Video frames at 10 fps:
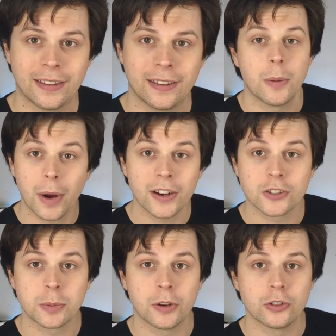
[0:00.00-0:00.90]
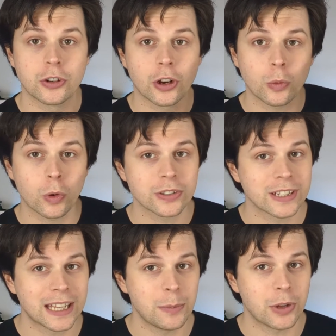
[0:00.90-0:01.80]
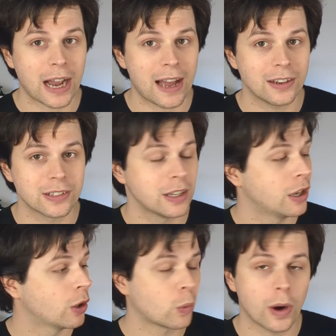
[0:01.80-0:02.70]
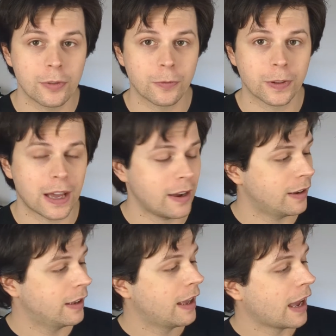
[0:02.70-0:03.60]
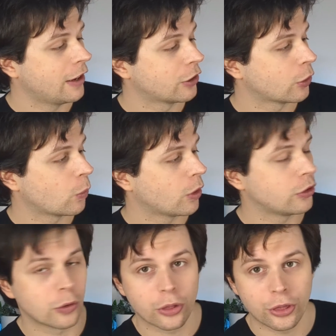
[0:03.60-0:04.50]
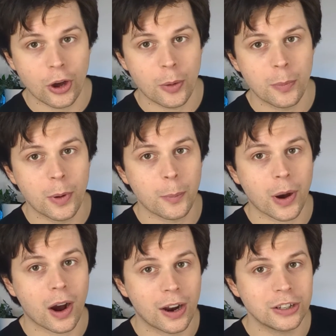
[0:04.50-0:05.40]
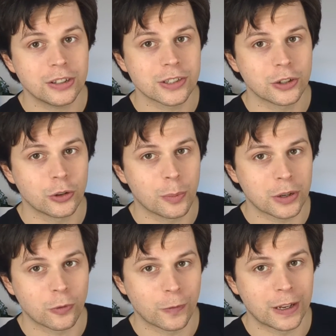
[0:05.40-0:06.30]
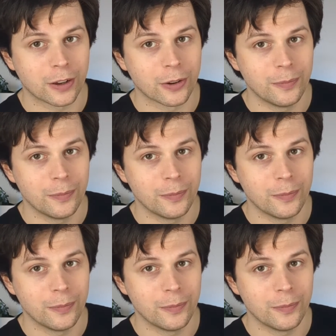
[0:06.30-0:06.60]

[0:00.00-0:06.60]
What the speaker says: In my experience, you're going to want to keep your hand quite flat, and you're going to want your thumb behind your middle finger.